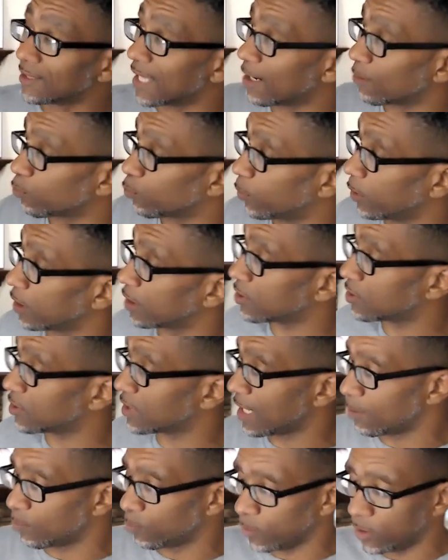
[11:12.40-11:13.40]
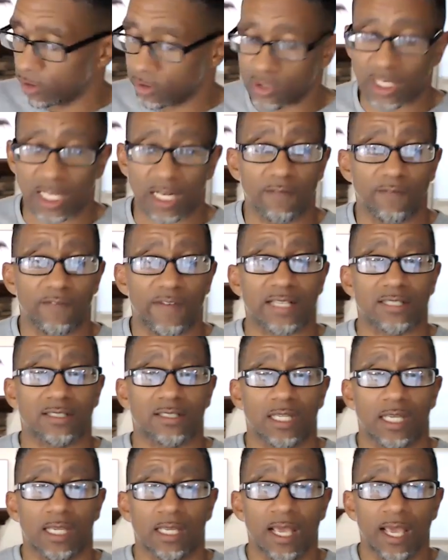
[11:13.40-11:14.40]
Let real estate, real estate
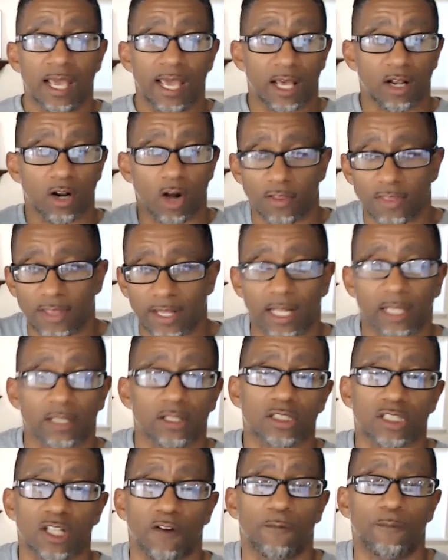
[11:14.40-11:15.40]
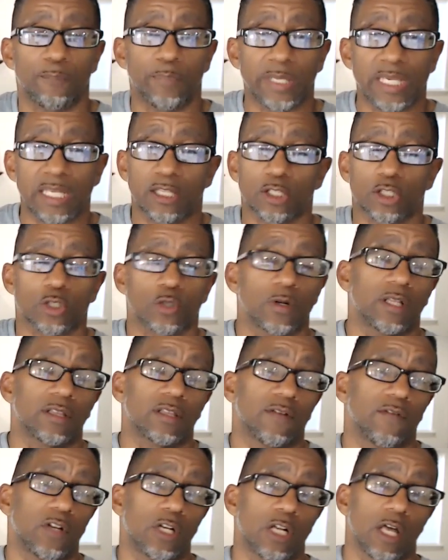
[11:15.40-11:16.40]
investing, and all that other stuff be the
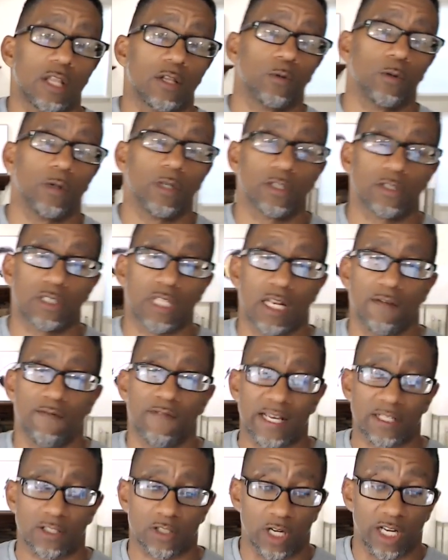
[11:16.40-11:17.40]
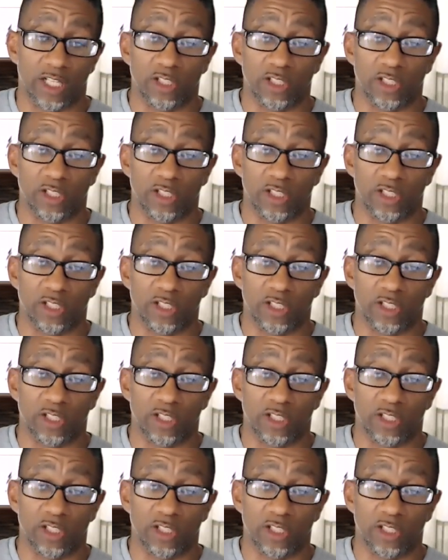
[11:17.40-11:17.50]
strength of another real estate investor.